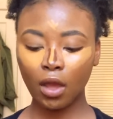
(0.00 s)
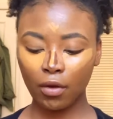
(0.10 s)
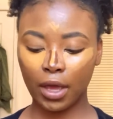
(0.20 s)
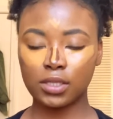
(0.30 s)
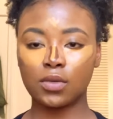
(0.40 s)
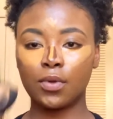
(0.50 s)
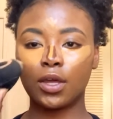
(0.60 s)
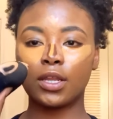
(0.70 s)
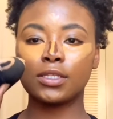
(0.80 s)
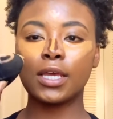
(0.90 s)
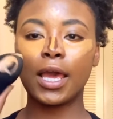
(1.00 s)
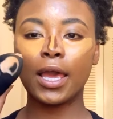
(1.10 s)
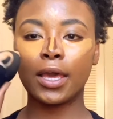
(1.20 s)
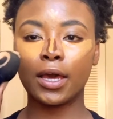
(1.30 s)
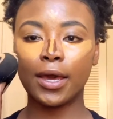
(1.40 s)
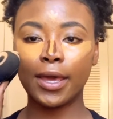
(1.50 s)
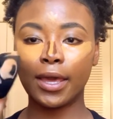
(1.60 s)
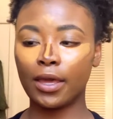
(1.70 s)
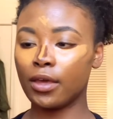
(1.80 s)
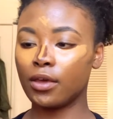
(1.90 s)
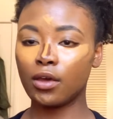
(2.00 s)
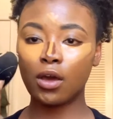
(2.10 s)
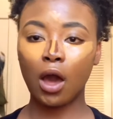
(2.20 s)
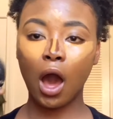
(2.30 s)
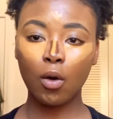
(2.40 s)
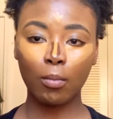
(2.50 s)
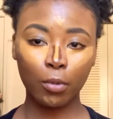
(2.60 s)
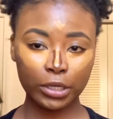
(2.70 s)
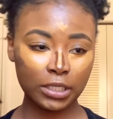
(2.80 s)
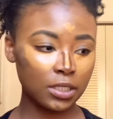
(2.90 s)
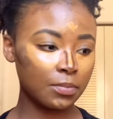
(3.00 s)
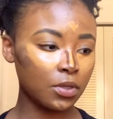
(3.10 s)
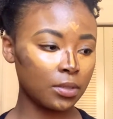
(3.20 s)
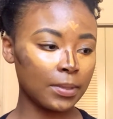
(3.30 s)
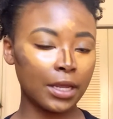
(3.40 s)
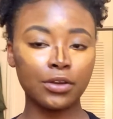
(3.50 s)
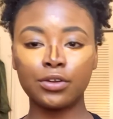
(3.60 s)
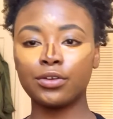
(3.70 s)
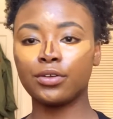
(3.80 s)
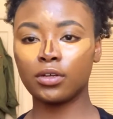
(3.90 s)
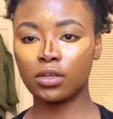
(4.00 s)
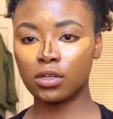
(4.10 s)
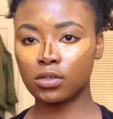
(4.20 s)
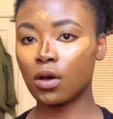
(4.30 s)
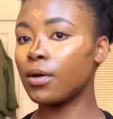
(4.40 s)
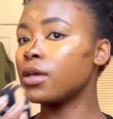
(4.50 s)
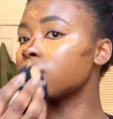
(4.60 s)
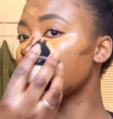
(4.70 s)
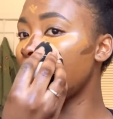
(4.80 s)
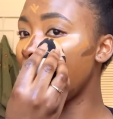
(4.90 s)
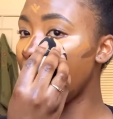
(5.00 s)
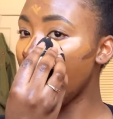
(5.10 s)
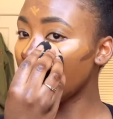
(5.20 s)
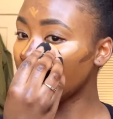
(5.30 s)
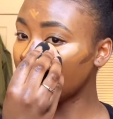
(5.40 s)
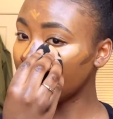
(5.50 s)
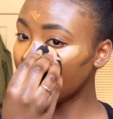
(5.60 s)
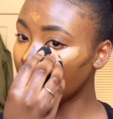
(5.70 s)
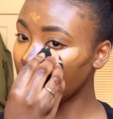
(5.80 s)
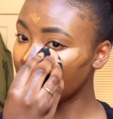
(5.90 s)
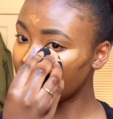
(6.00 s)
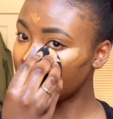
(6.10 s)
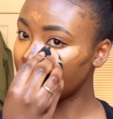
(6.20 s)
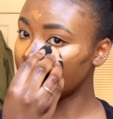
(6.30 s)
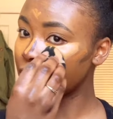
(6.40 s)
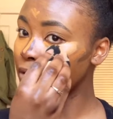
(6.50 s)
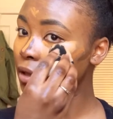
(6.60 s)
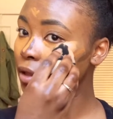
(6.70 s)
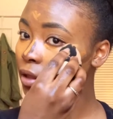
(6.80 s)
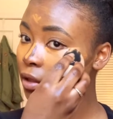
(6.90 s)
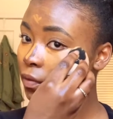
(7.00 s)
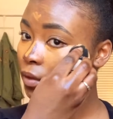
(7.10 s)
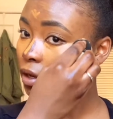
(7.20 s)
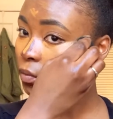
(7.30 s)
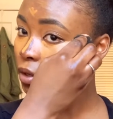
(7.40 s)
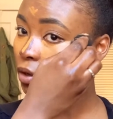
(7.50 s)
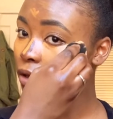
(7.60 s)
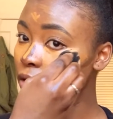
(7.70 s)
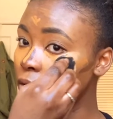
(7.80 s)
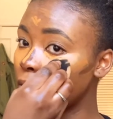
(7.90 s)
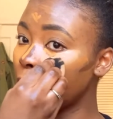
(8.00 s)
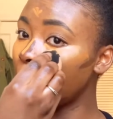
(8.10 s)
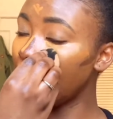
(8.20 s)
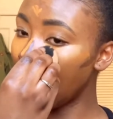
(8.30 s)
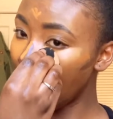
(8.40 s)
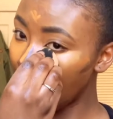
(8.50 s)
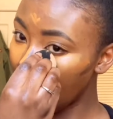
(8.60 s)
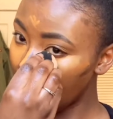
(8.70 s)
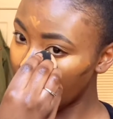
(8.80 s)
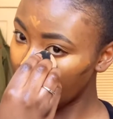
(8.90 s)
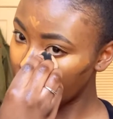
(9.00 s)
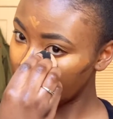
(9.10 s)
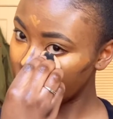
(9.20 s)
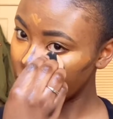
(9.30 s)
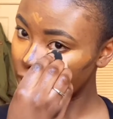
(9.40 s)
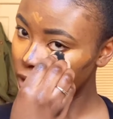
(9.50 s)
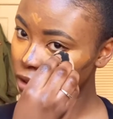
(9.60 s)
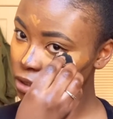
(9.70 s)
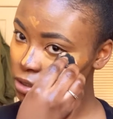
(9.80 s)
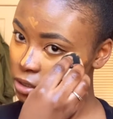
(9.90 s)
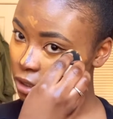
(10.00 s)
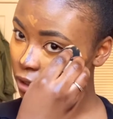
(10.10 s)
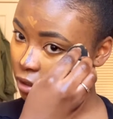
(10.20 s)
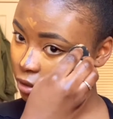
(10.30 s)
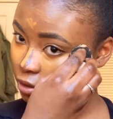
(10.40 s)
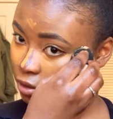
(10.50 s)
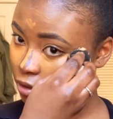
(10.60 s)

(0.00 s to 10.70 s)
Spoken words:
Okay, so we're gonna take our moist beauty blender, as always. We want to get it wet first, and then we're going to blend our concealer.